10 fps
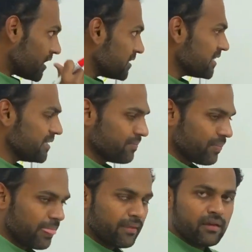See,
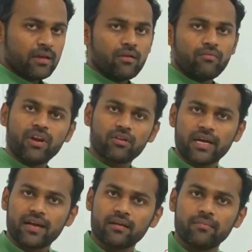we know
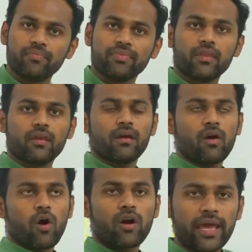that
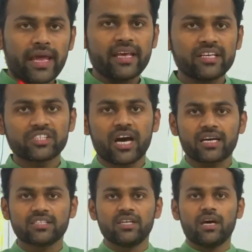on any
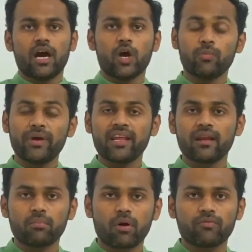charge, how many
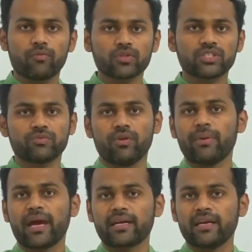number of forces will be
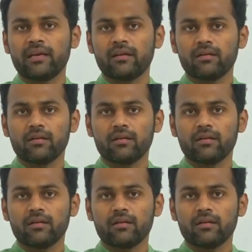acting?